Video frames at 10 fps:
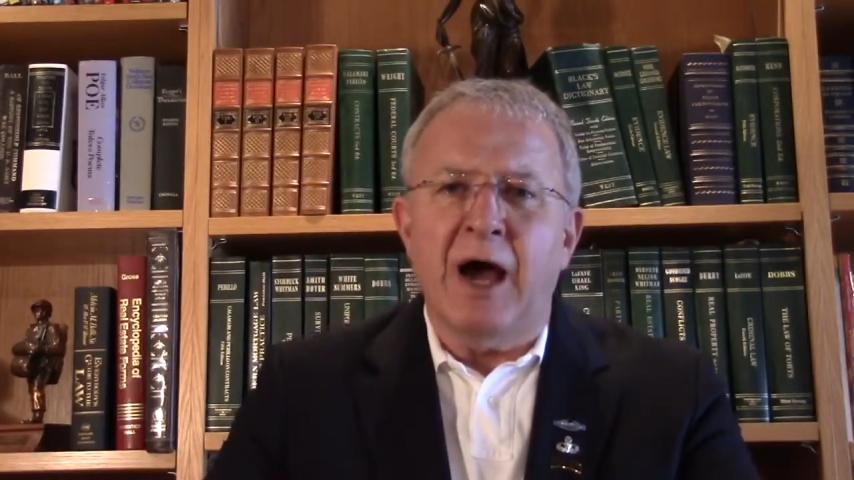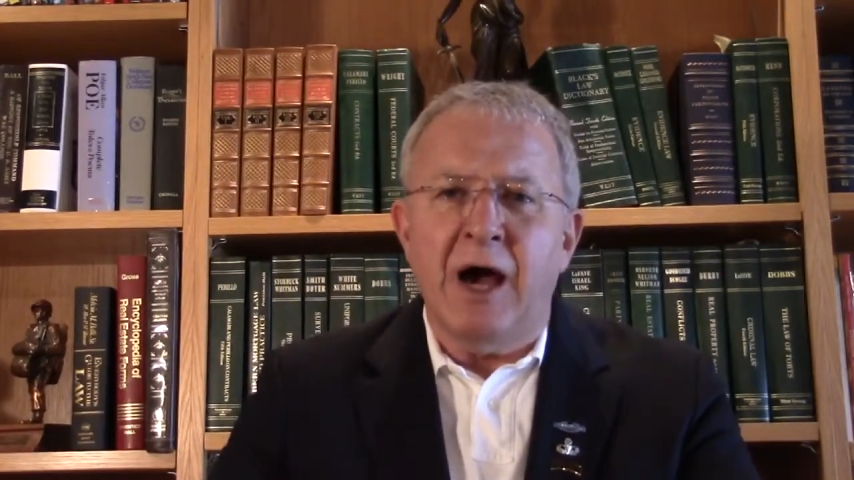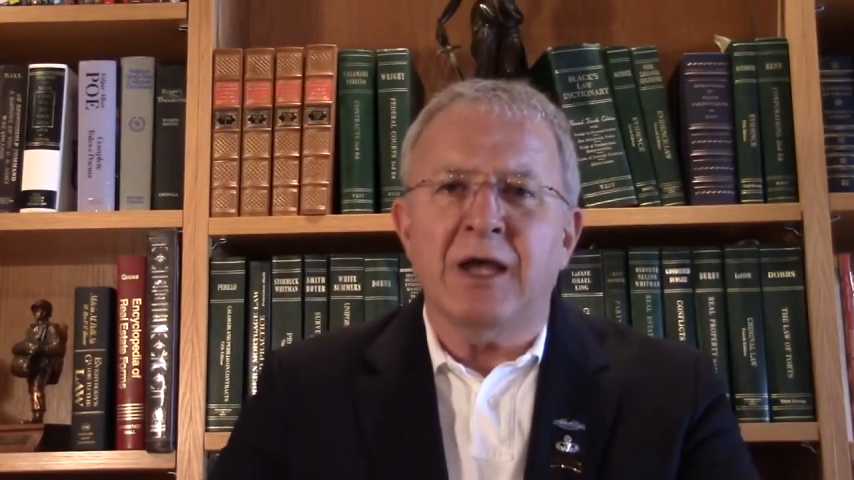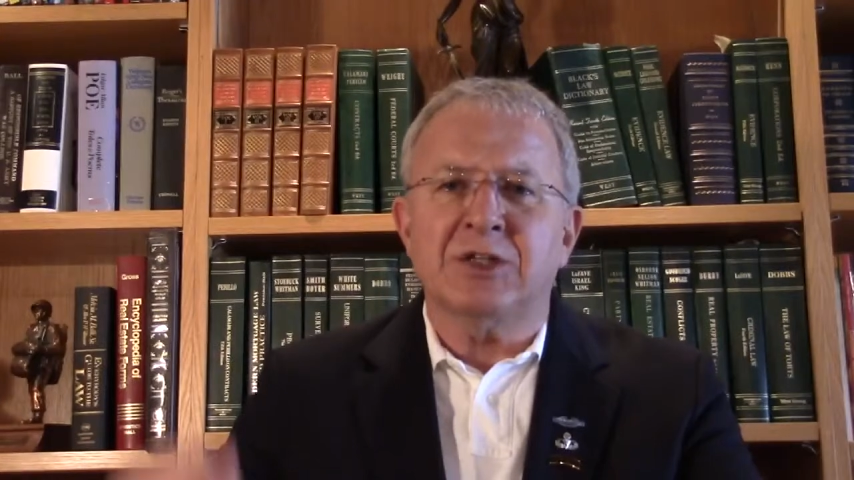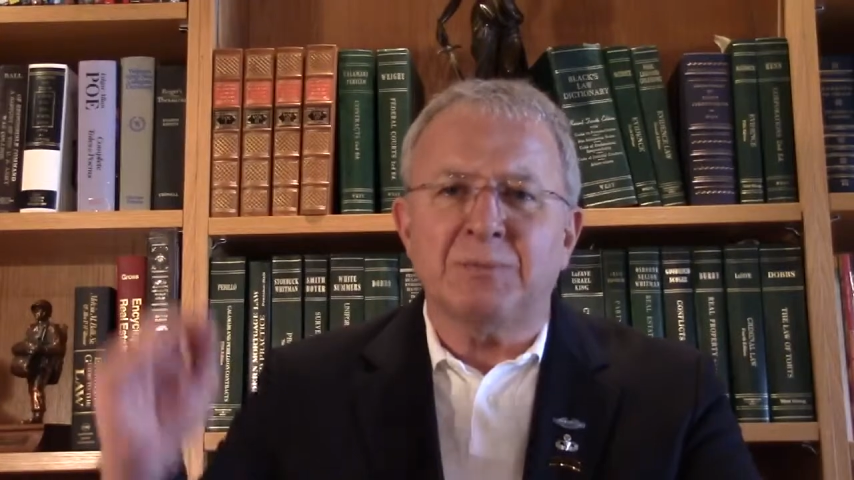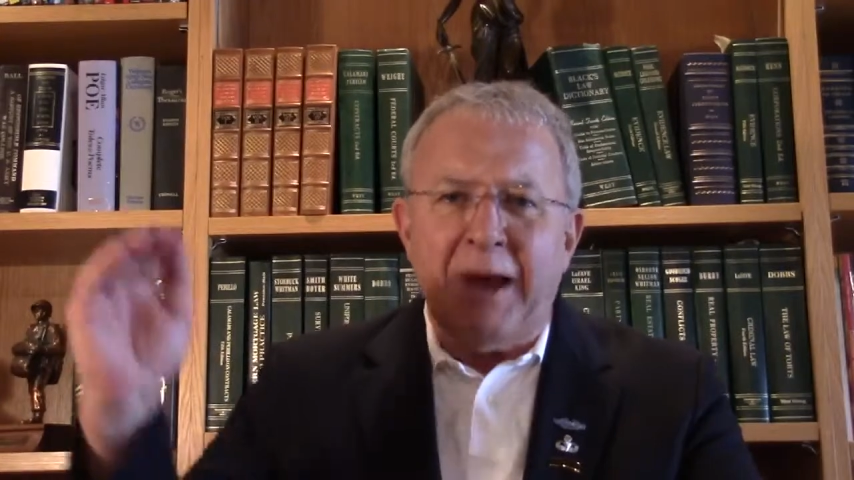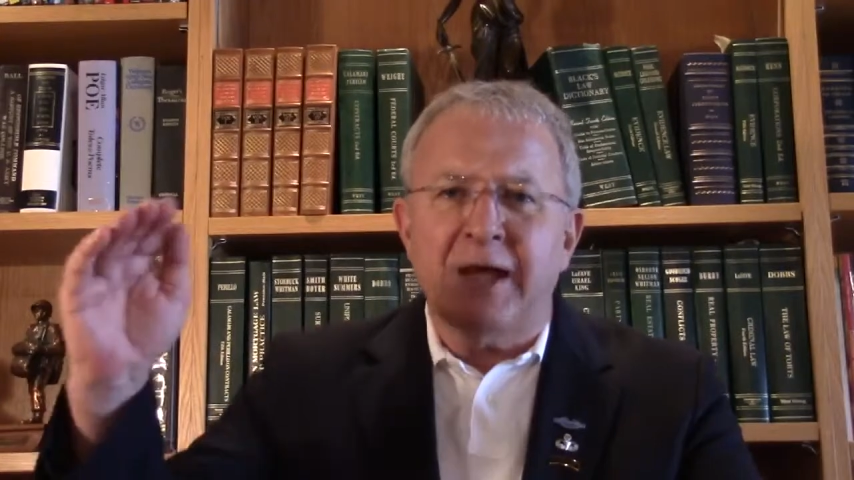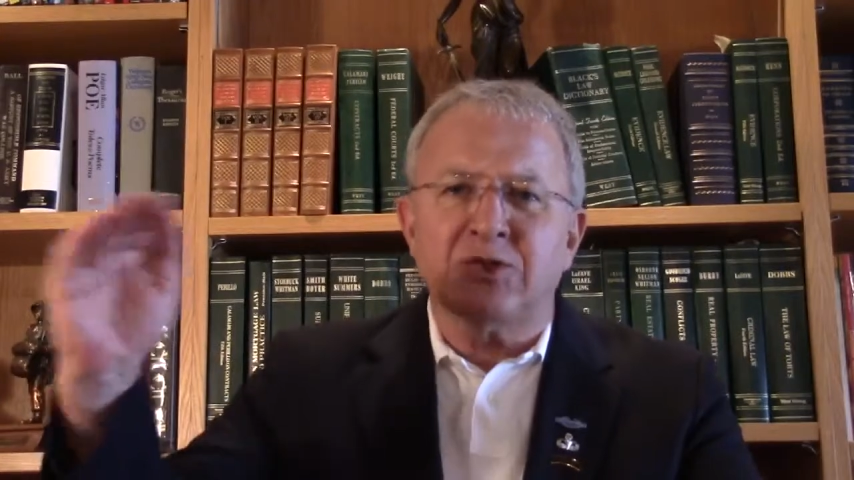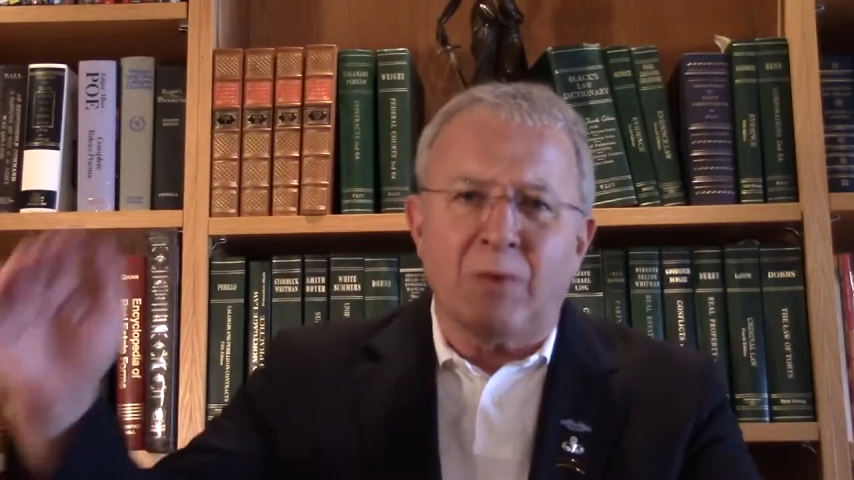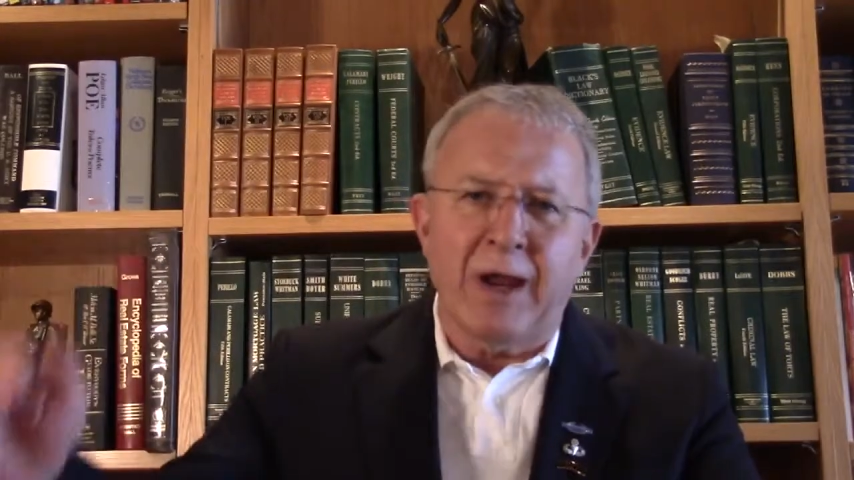highest
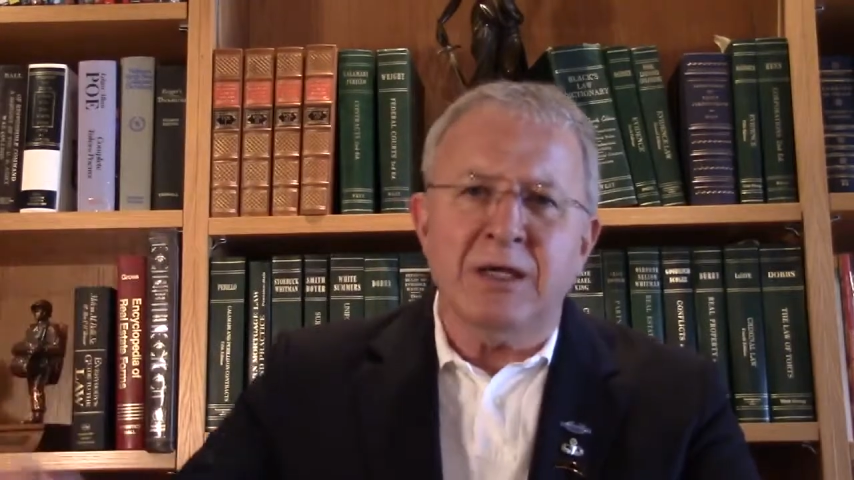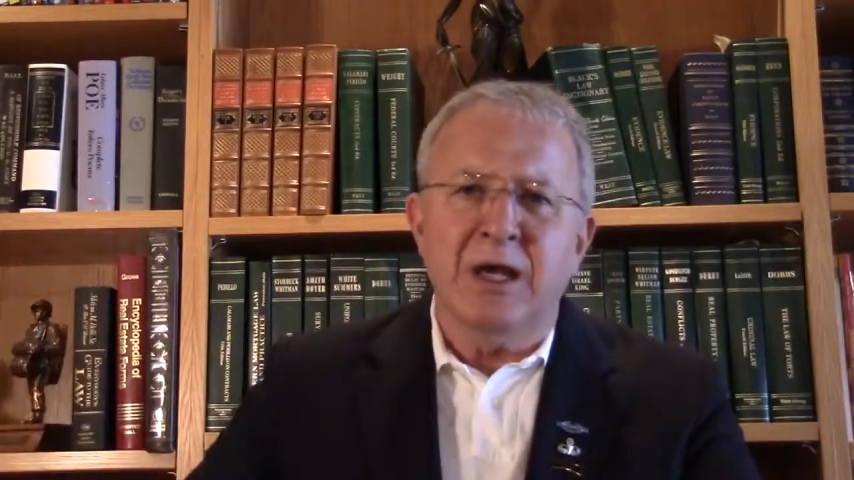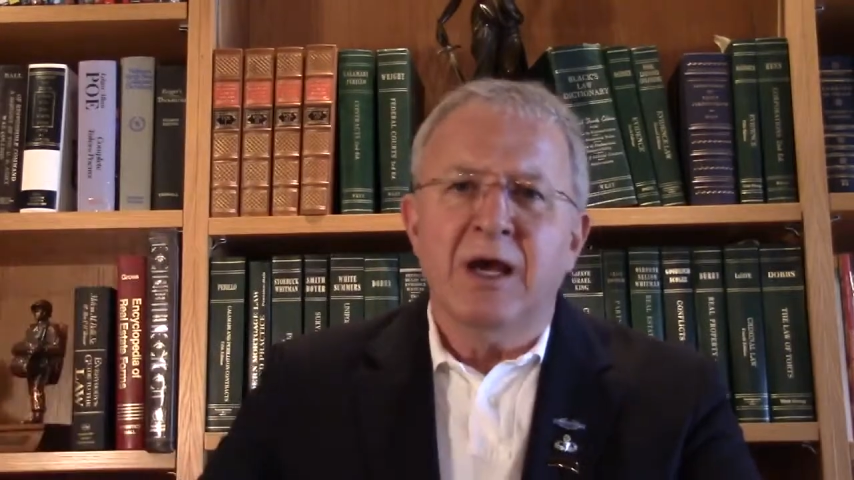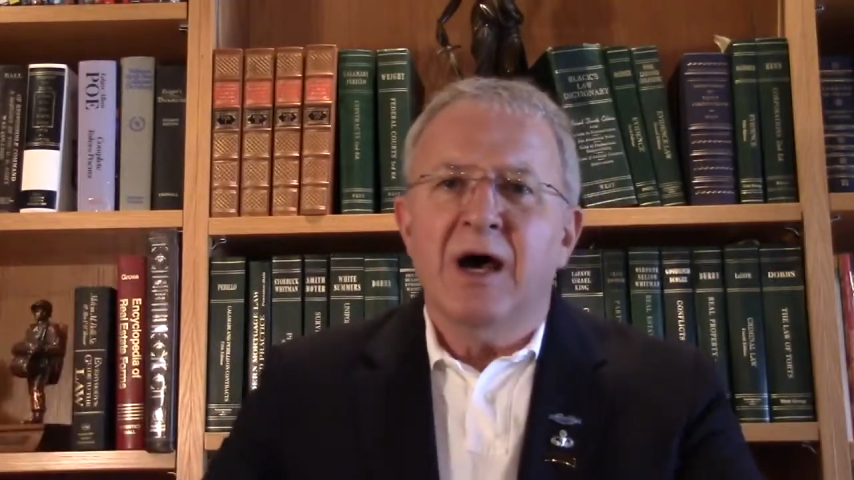pass rate